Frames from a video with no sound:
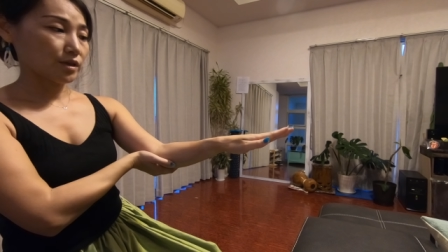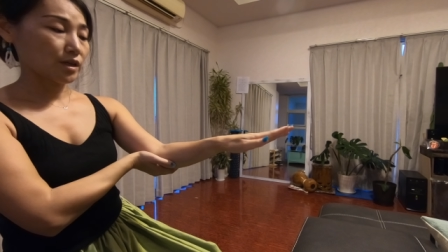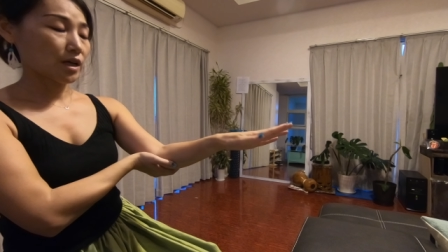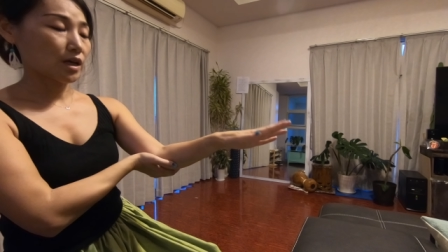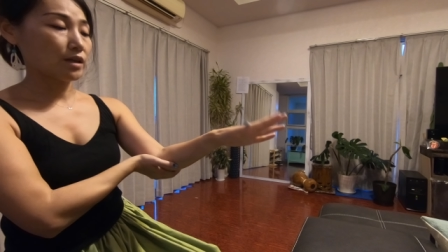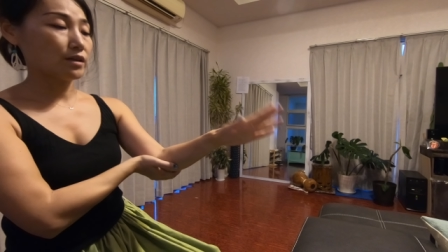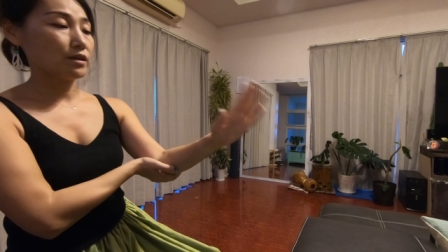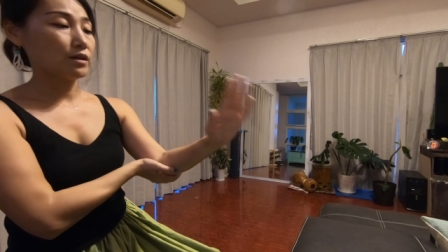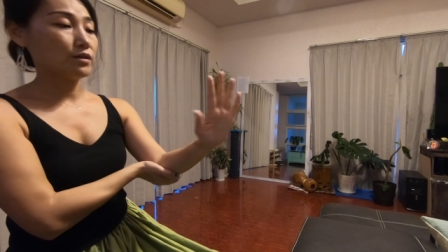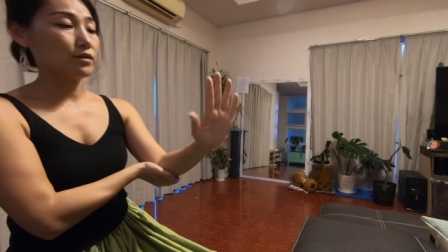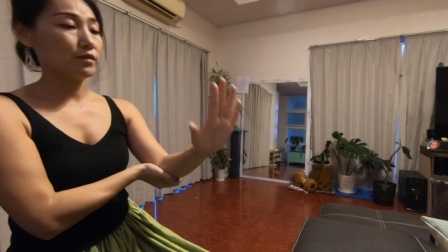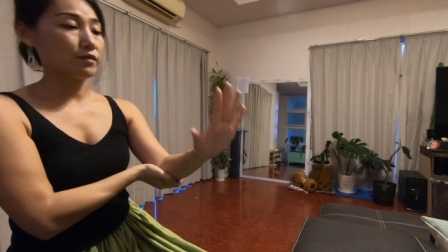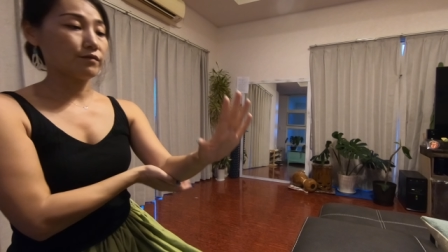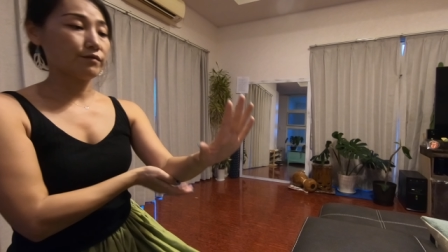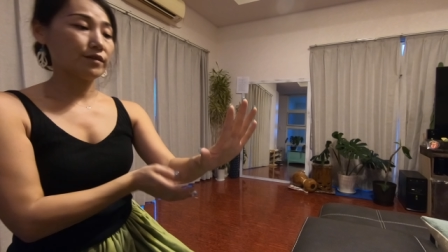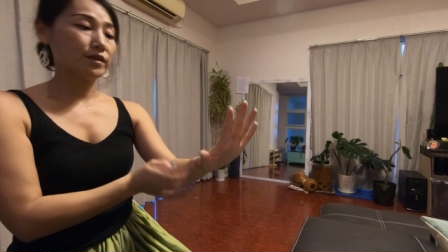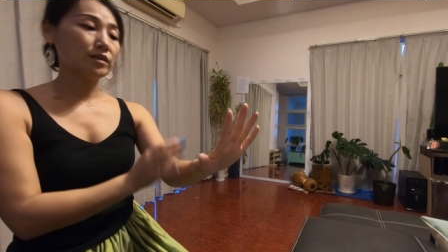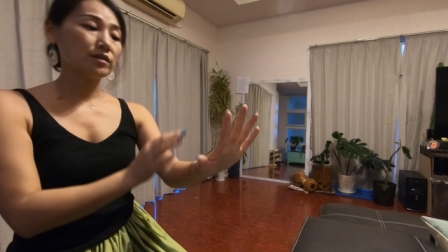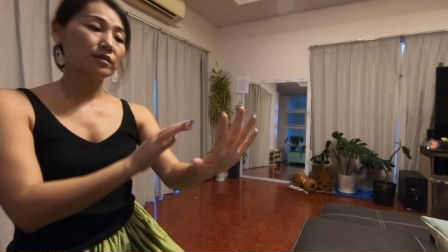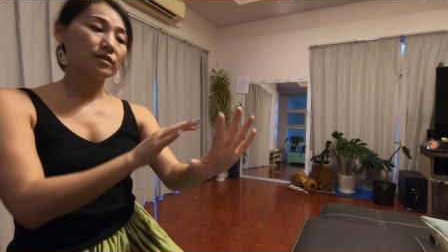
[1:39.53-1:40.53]
And then your
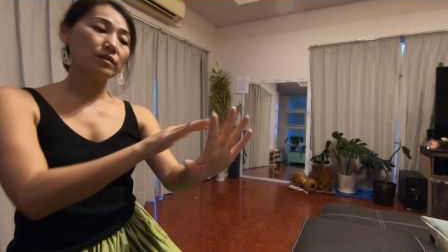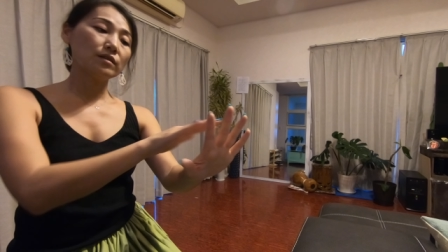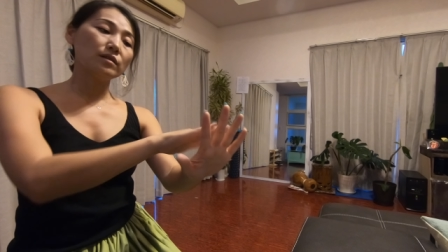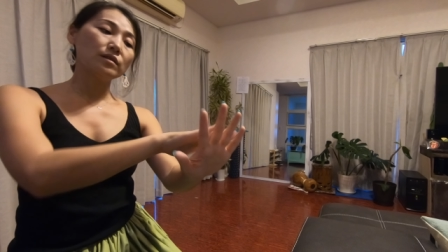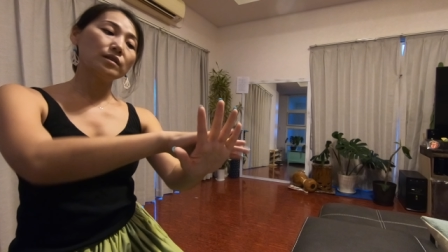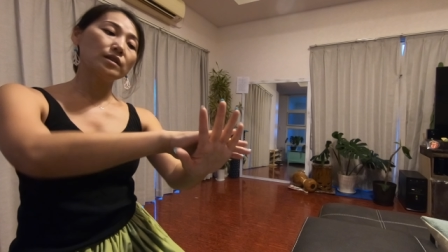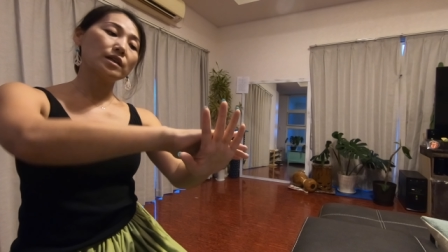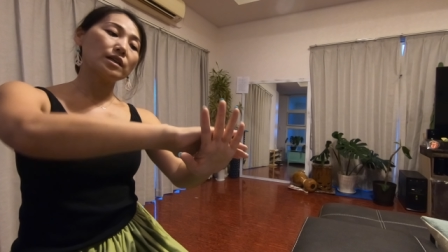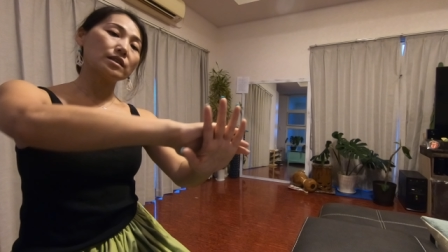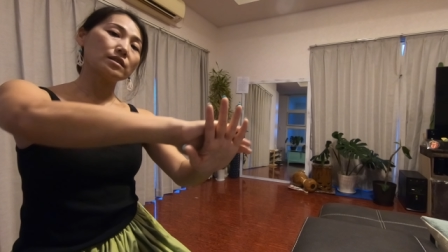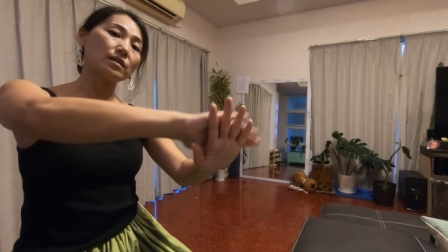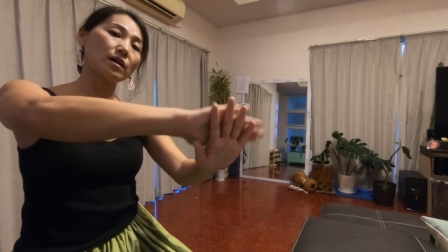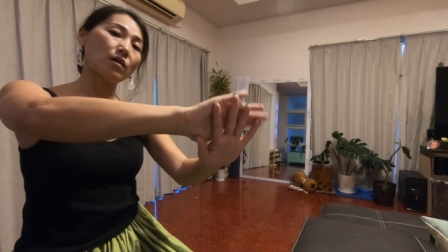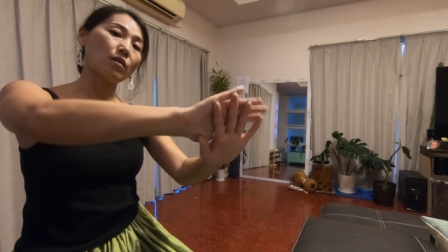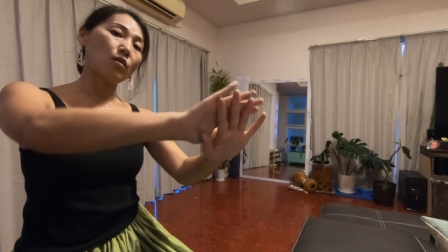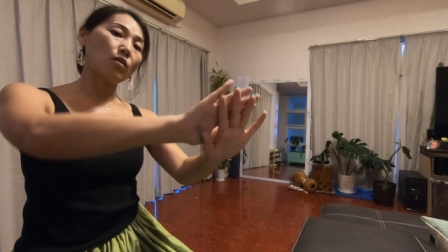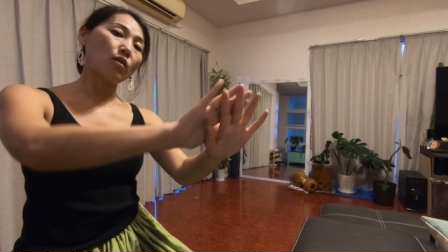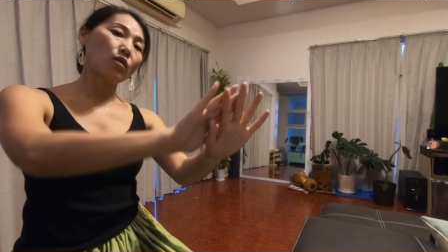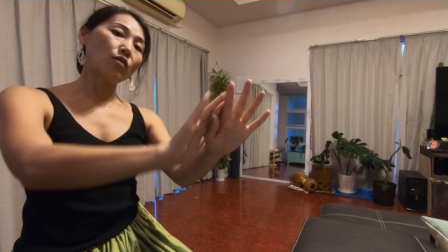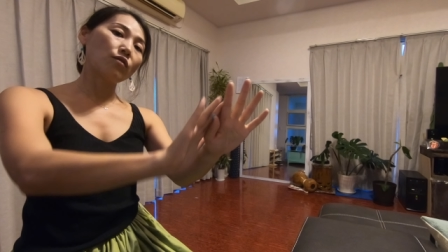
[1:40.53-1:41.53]
finger is the
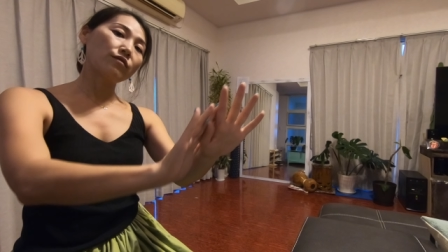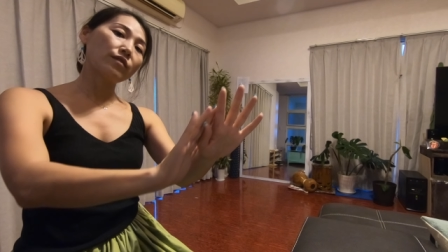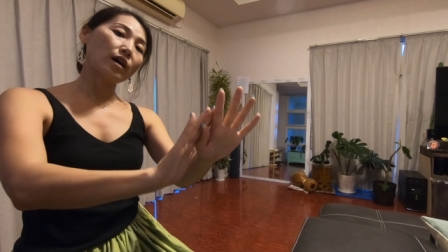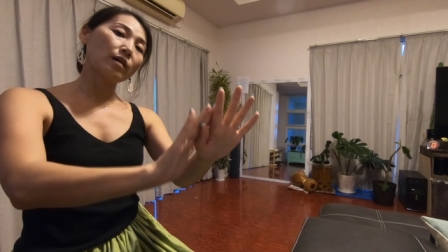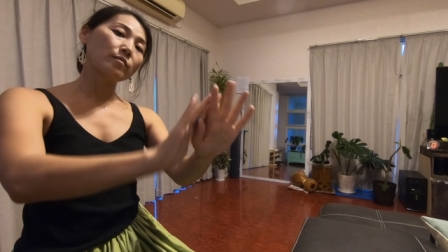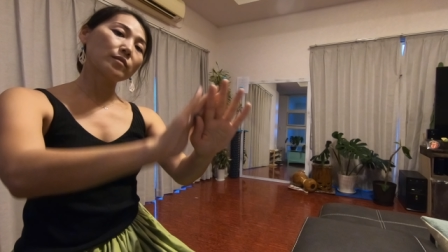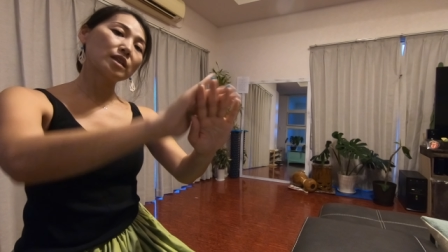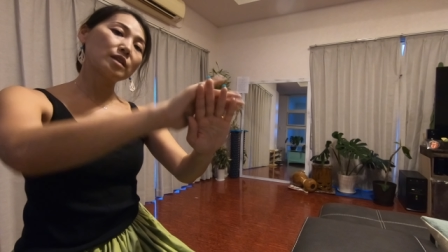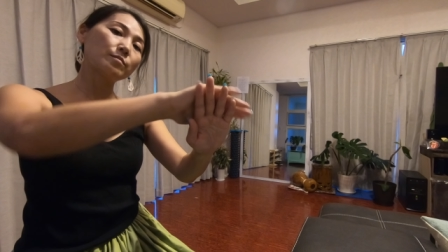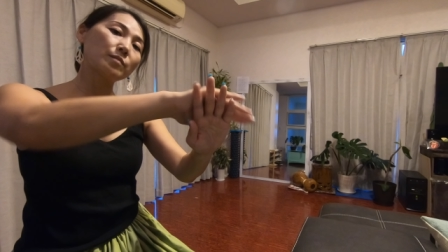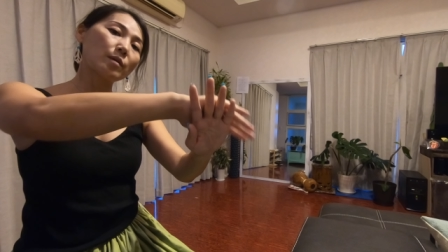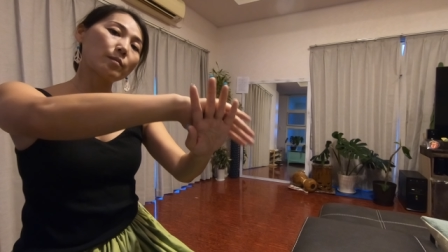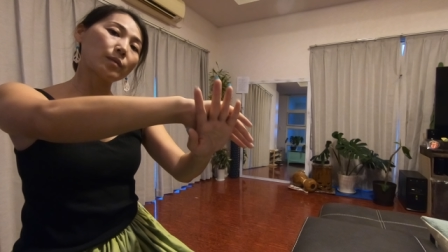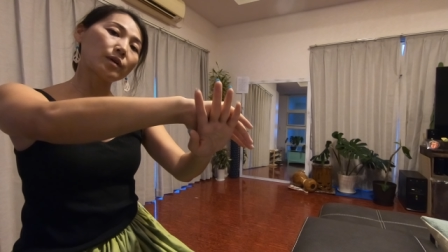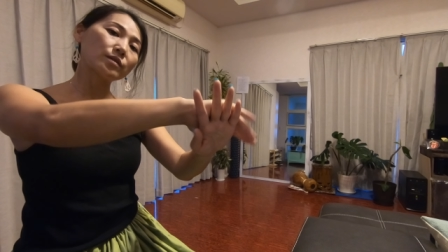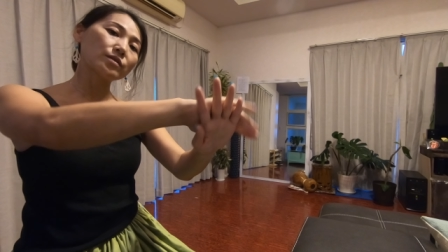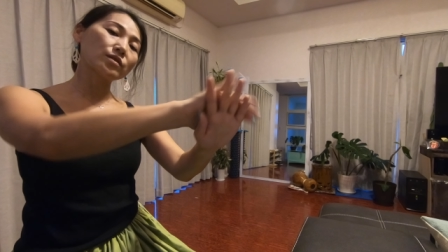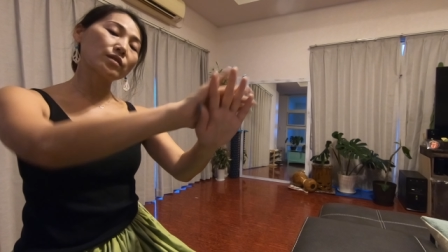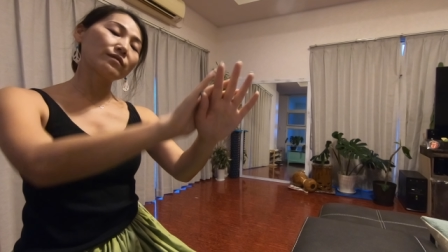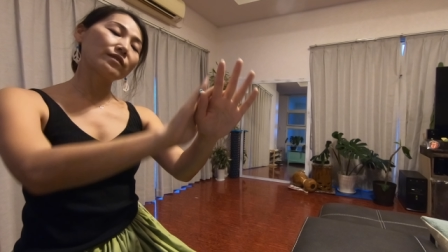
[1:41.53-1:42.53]
whole family
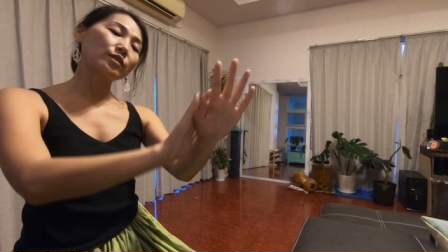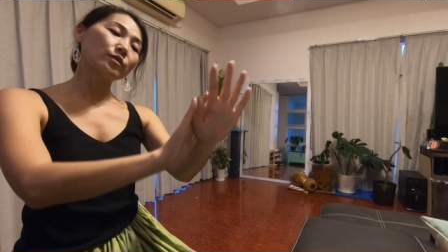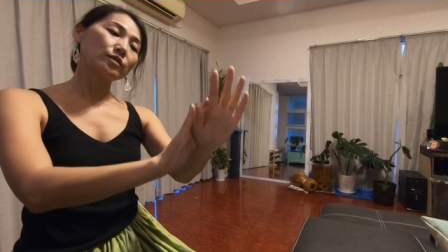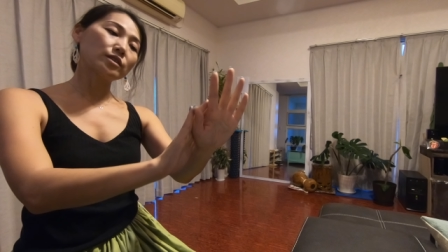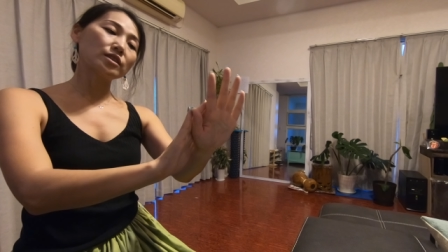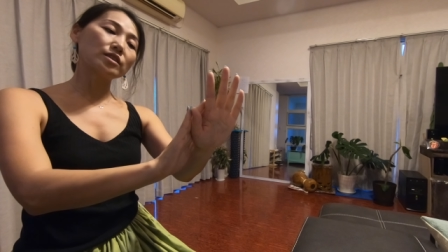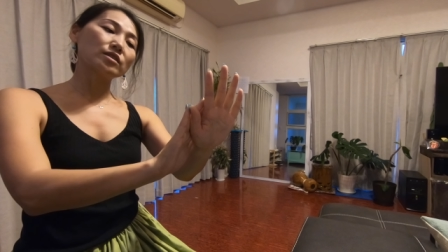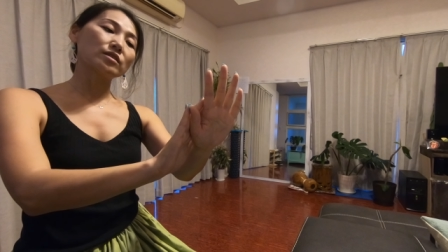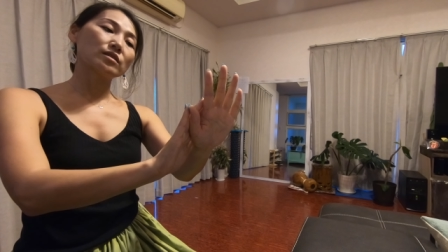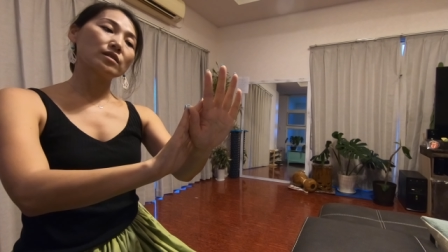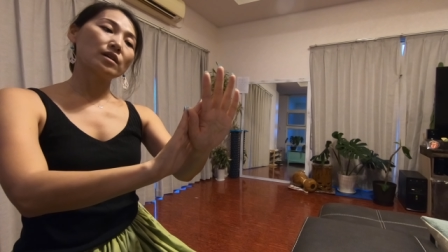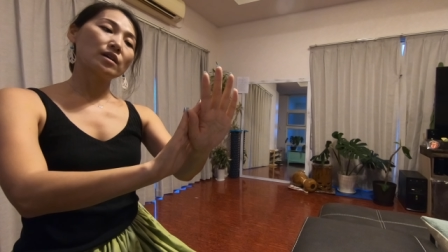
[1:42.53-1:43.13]
members of yours.